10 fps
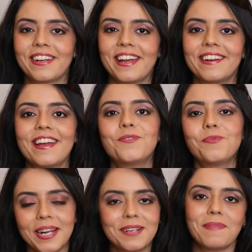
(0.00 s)
Karer and
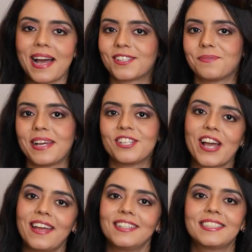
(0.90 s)
welcome back to my
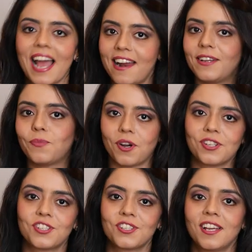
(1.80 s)
channel Kari Watch.
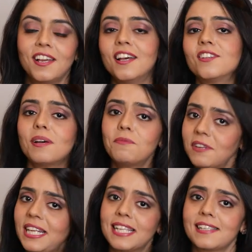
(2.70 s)
So I'm
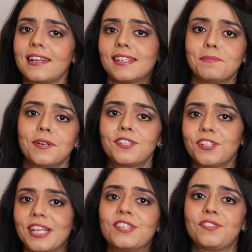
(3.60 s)
really excited about
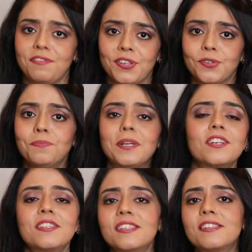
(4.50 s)
today's review
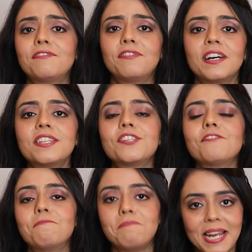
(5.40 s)
because it's the first
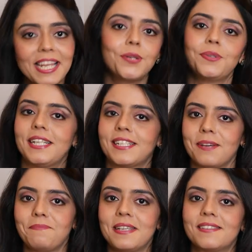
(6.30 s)
of many unique
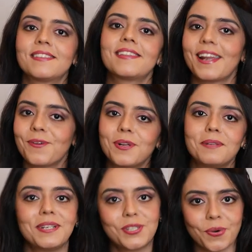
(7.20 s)
timepieces that I will
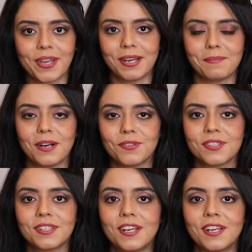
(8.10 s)
be talking about.